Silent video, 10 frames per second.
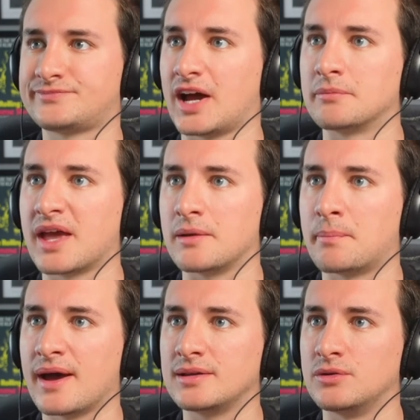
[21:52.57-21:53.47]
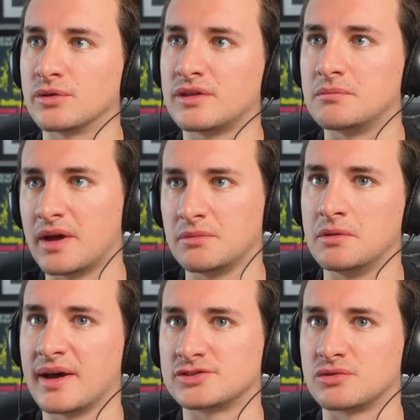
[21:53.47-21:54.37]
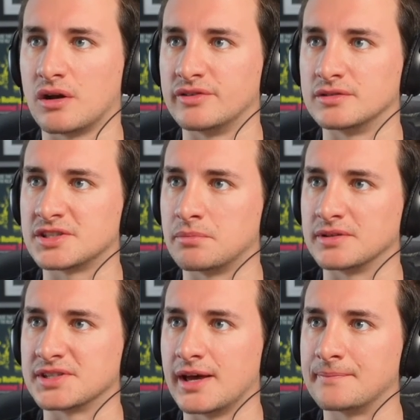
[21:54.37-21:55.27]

I'm getting paid nothing, make me a better offer. Simple as that.